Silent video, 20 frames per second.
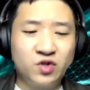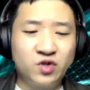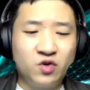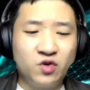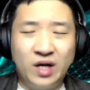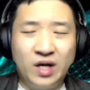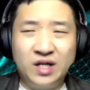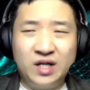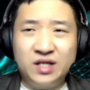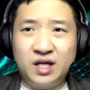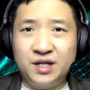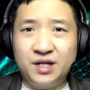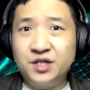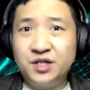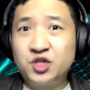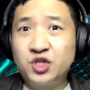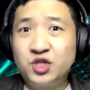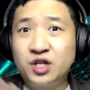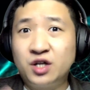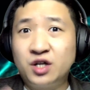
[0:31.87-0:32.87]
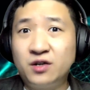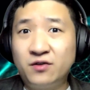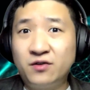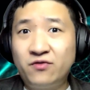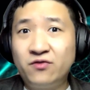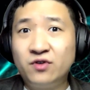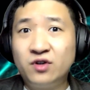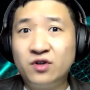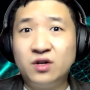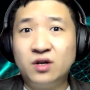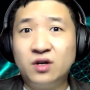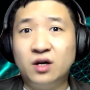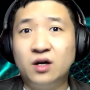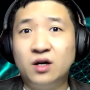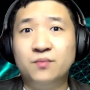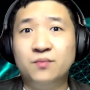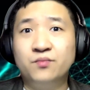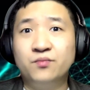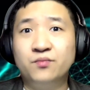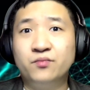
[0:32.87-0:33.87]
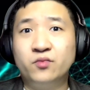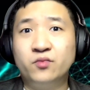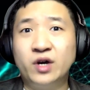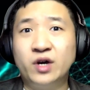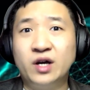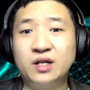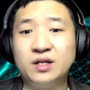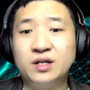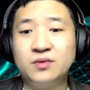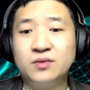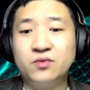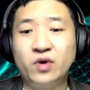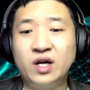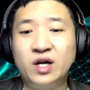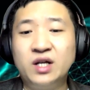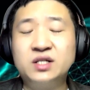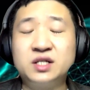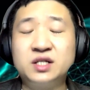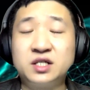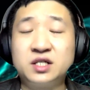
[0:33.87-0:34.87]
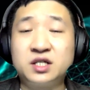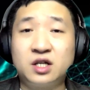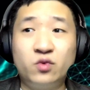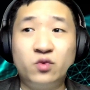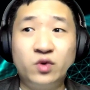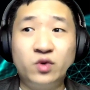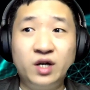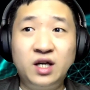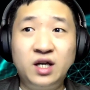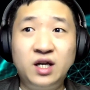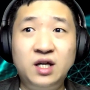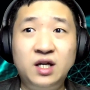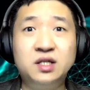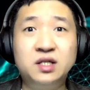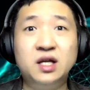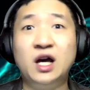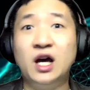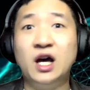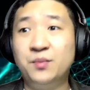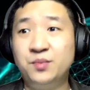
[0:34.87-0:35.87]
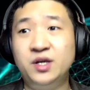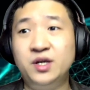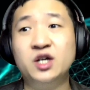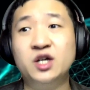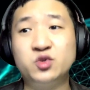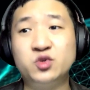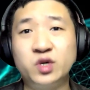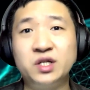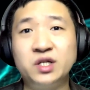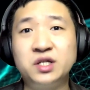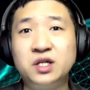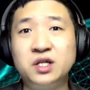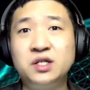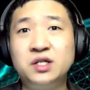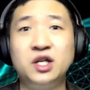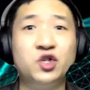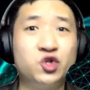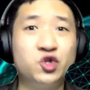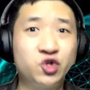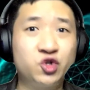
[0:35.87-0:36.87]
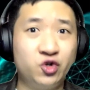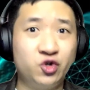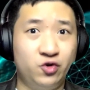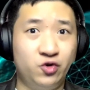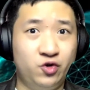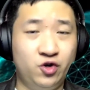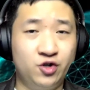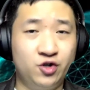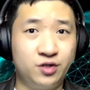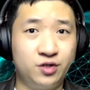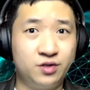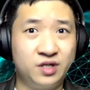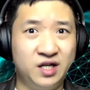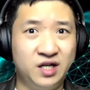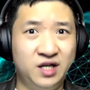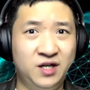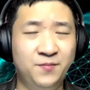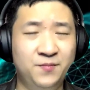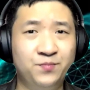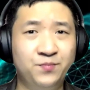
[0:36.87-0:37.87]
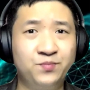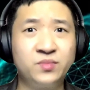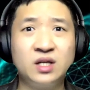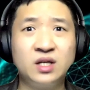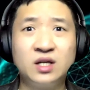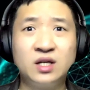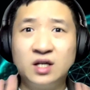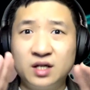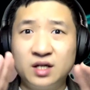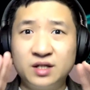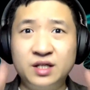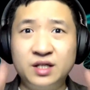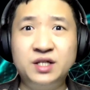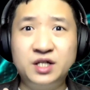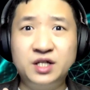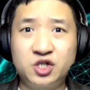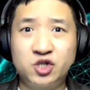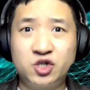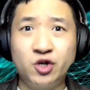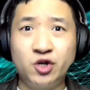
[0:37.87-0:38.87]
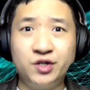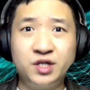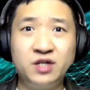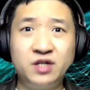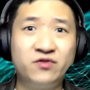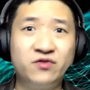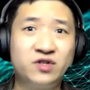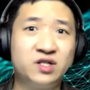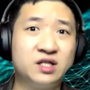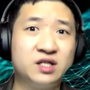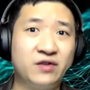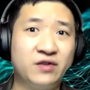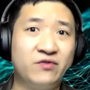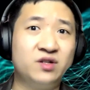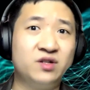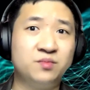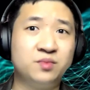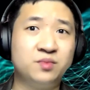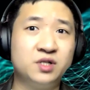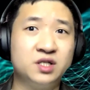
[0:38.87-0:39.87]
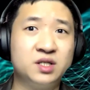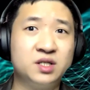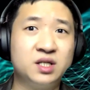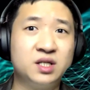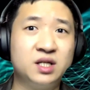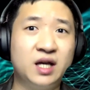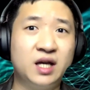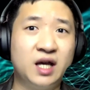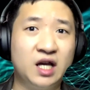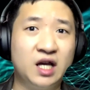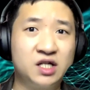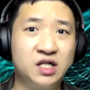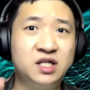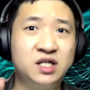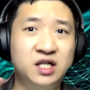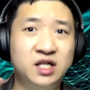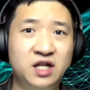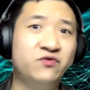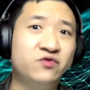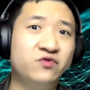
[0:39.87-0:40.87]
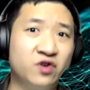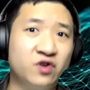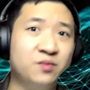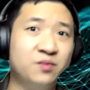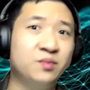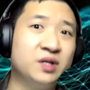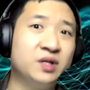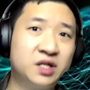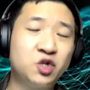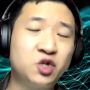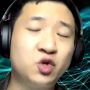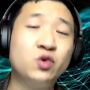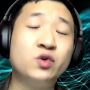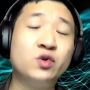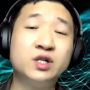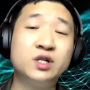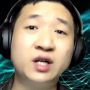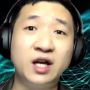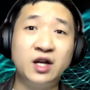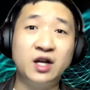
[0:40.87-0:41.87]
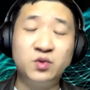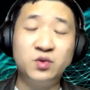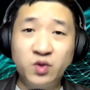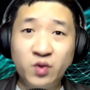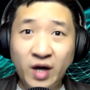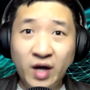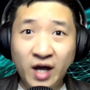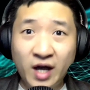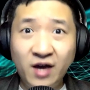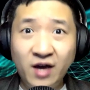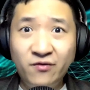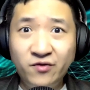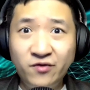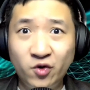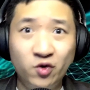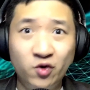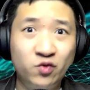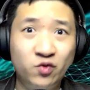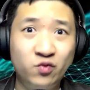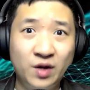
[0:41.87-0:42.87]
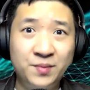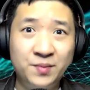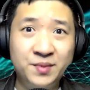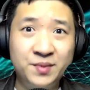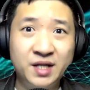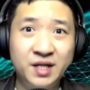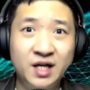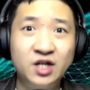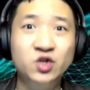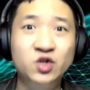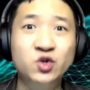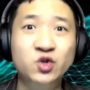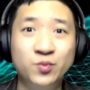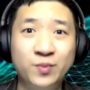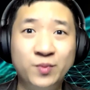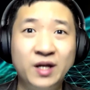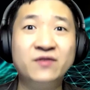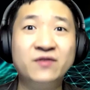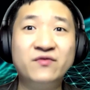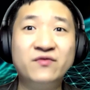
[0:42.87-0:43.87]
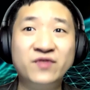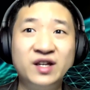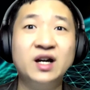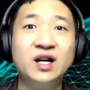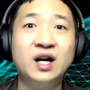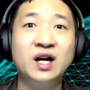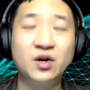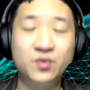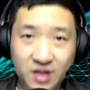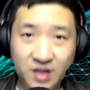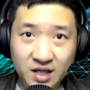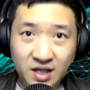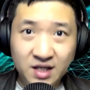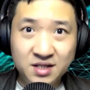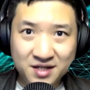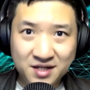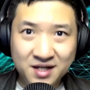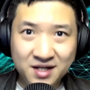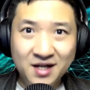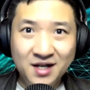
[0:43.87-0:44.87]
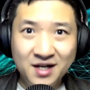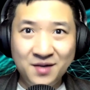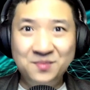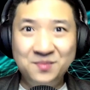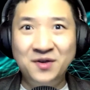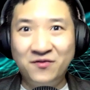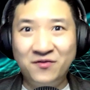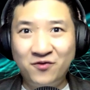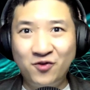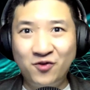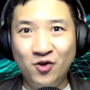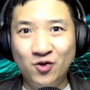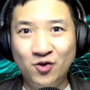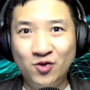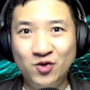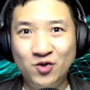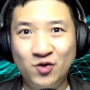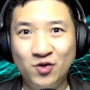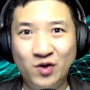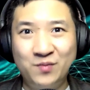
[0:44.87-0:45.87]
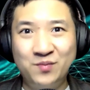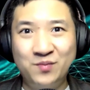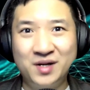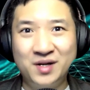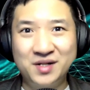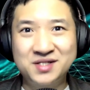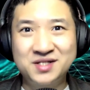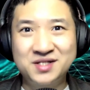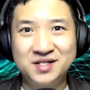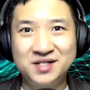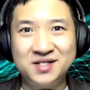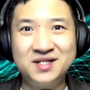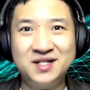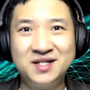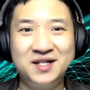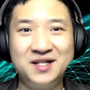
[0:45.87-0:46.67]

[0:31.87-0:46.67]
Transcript: where that is served, where is the server is, IP addresses, and so on. Okay, this is not just for the developers. Actually, if you're a business owner and you have your own website, you better figure out this before your webmaster